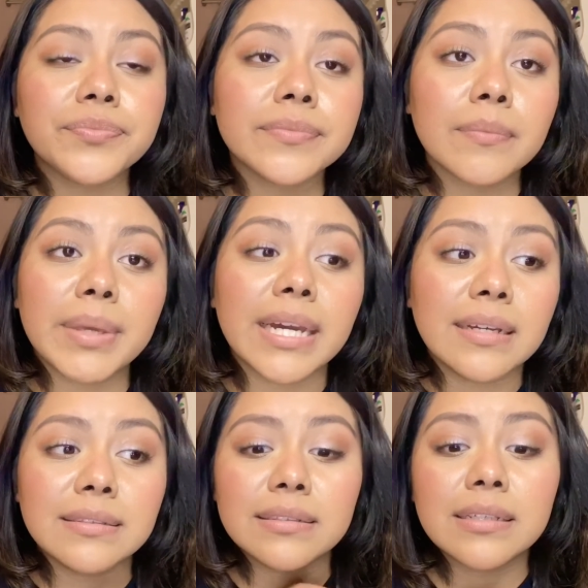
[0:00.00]

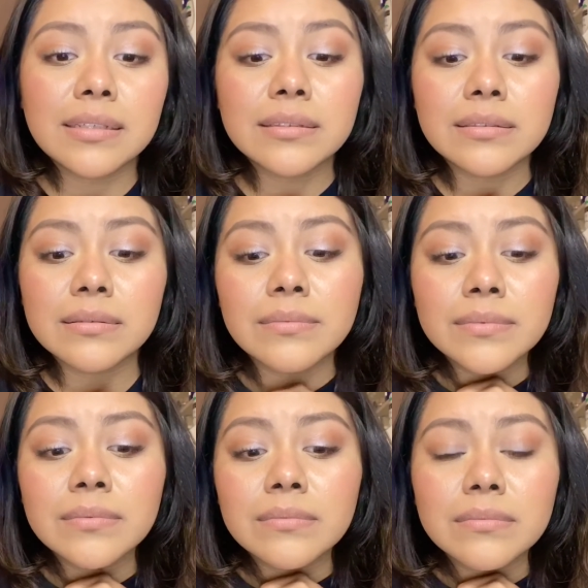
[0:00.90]
because
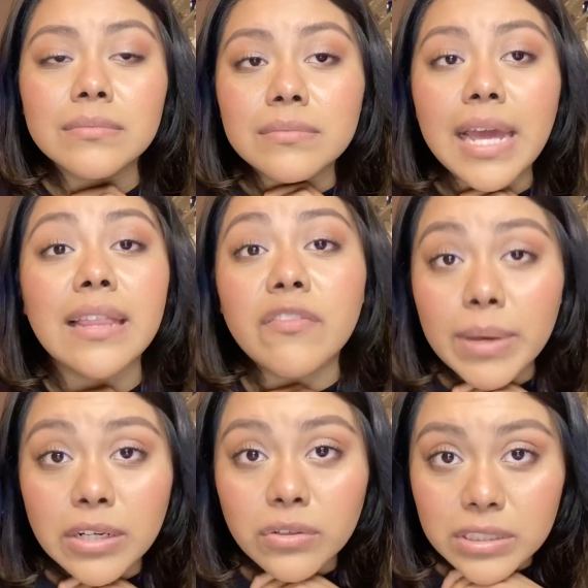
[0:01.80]
I love
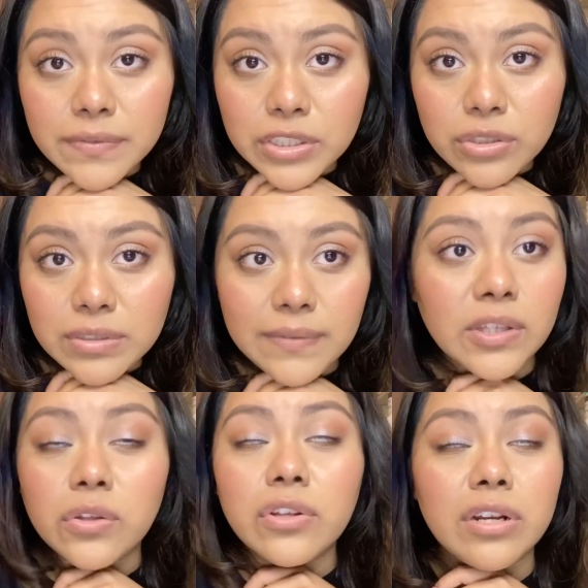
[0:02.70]
medical TV shows, even
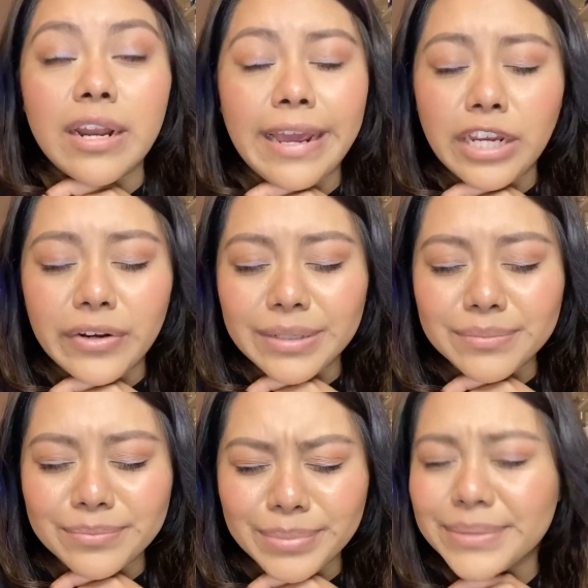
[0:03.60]
though they're not accurate,
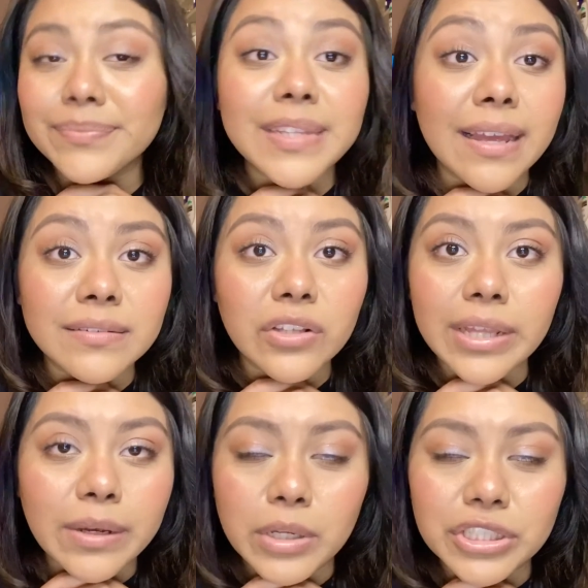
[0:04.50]
but I still
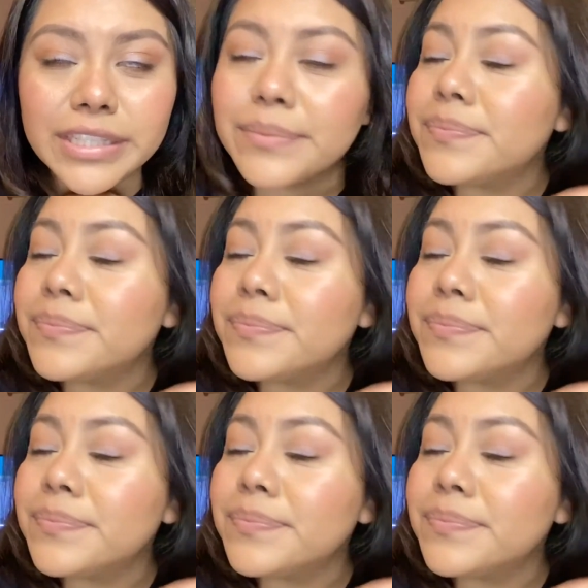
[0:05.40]
like watching them.